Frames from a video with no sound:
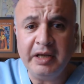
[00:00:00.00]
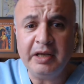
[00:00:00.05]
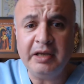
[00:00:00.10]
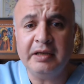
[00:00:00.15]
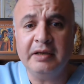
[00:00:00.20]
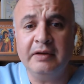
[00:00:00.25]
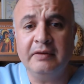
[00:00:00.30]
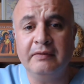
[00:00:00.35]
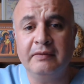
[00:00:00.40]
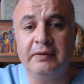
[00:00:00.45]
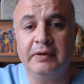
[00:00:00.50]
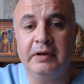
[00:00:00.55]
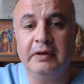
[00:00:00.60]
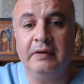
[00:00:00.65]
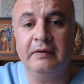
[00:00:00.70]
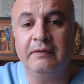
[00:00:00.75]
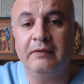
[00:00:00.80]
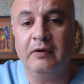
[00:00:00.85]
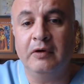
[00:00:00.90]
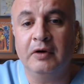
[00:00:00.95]

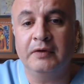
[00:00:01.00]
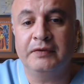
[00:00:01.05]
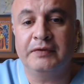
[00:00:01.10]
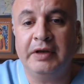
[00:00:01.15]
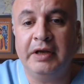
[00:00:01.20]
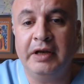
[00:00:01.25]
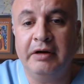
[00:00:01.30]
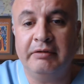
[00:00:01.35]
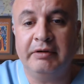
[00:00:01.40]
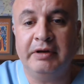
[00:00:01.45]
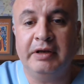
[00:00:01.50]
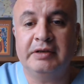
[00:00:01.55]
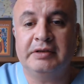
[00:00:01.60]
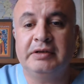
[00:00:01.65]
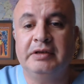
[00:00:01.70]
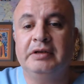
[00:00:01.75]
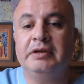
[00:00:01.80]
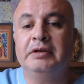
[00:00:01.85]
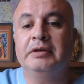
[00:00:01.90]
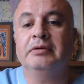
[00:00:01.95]
Involved areas
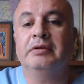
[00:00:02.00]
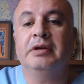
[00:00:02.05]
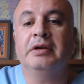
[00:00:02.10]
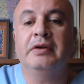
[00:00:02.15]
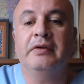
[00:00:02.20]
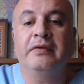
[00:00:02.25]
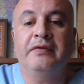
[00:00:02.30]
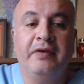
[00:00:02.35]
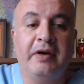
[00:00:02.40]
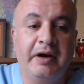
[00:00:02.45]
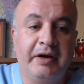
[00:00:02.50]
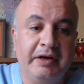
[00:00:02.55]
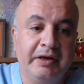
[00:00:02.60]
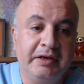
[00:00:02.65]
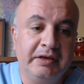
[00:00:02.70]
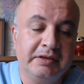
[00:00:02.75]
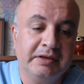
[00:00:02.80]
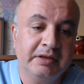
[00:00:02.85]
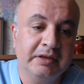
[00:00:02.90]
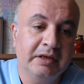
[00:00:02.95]
include the
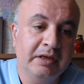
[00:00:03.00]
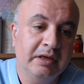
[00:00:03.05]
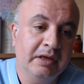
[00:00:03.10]
pharynx,